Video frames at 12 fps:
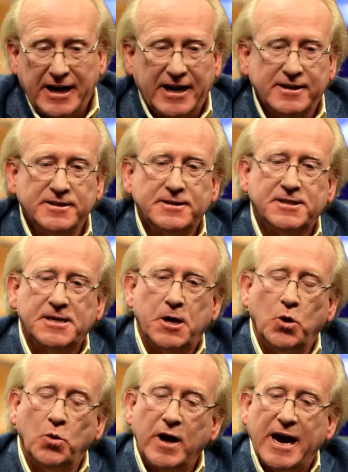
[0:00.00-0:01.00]
And
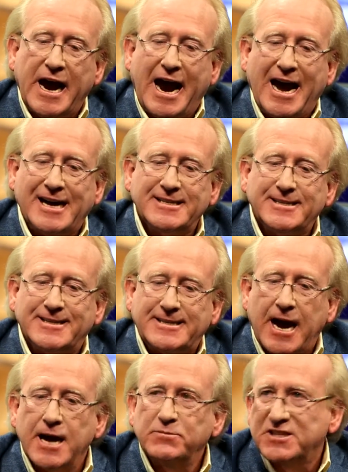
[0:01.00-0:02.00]
so as
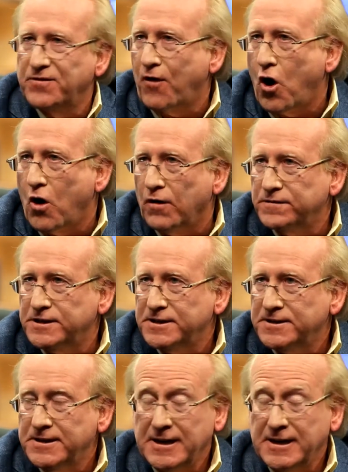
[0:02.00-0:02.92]
time has evolved,